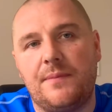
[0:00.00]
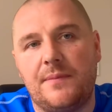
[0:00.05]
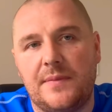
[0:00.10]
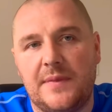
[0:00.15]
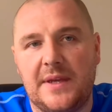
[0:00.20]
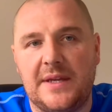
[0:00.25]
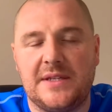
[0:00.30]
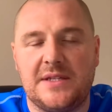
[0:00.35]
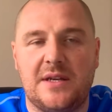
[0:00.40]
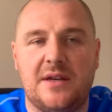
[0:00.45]

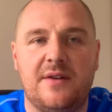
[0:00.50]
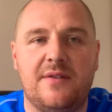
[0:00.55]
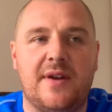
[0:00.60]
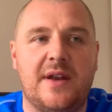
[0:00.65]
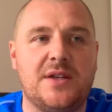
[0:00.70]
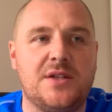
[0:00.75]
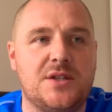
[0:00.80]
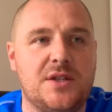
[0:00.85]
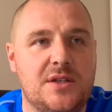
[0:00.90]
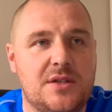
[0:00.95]
these
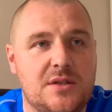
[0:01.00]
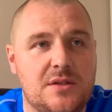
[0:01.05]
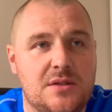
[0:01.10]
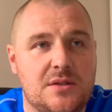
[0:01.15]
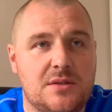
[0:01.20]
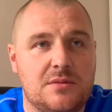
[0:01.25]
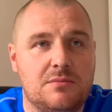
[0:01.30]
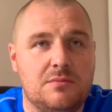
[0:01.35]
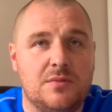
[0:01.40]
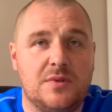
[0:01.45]

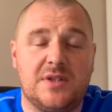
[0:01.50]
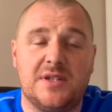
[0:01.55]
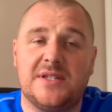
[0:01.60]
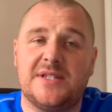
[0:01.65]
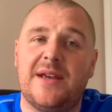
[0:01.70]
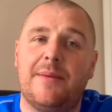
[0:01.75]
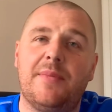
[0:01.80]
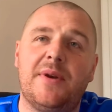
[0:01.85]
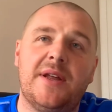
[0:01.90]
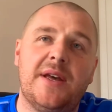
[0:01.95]
interventions were
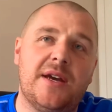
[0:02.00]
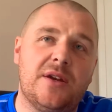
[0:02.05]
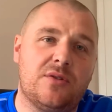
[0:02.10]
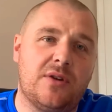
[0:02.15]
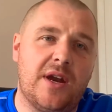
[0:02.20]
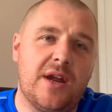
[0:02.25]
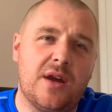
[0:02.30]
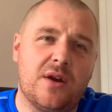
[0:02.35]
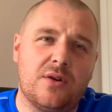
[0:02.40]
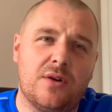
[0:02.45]
disseminated
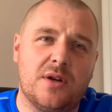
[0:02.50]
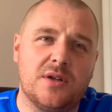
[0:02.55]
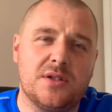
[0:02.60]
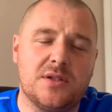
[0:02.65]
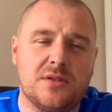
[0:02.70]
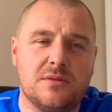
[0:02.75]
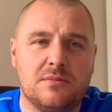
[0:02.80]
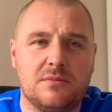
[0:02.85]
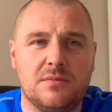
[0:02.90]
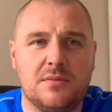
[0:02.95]
right
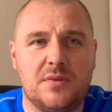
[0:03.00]
across